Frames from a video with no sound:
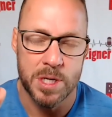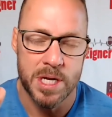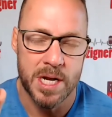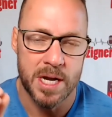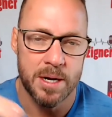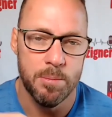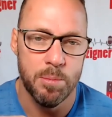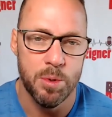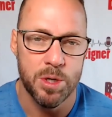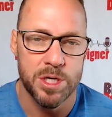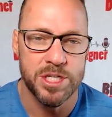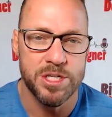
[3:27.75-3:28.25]
We
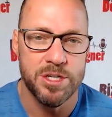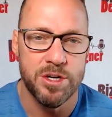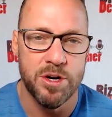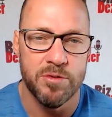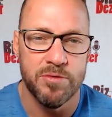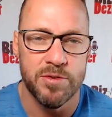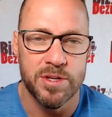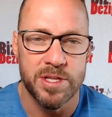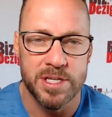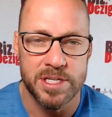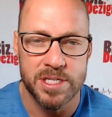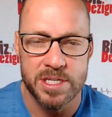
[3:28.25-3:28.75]
kind of breezed
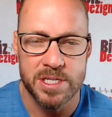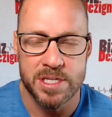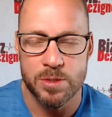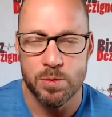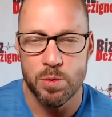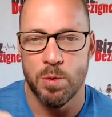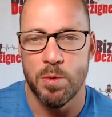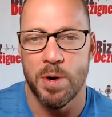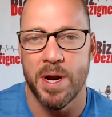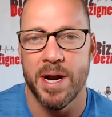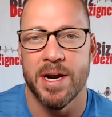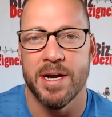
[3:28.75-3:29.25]
over this
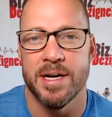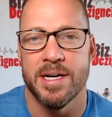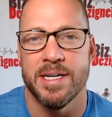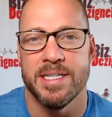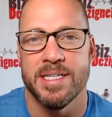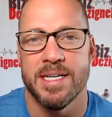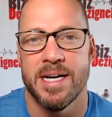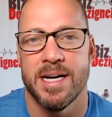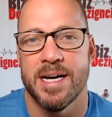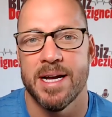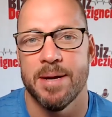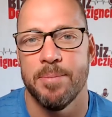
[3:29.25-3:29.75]
because we ran out
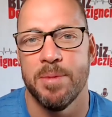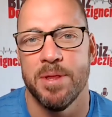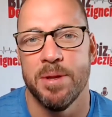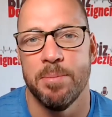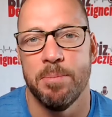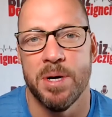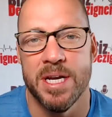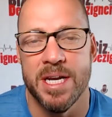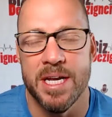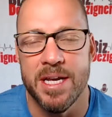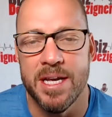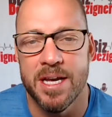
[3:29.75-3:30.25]
of time in the
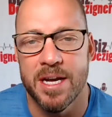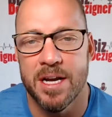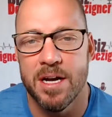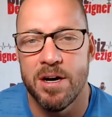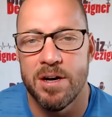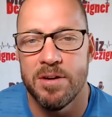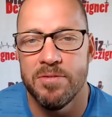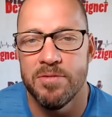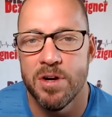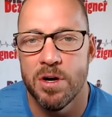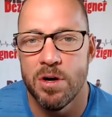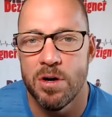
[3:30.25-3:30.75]
Monday
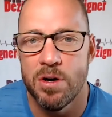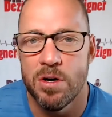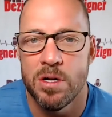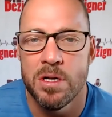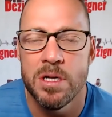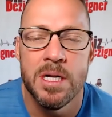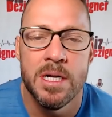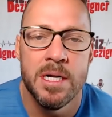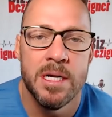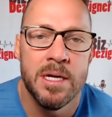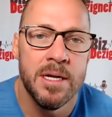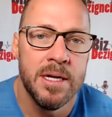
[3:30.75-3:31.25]
kickoff
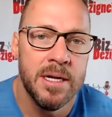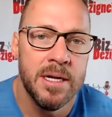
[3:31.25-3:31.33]
call.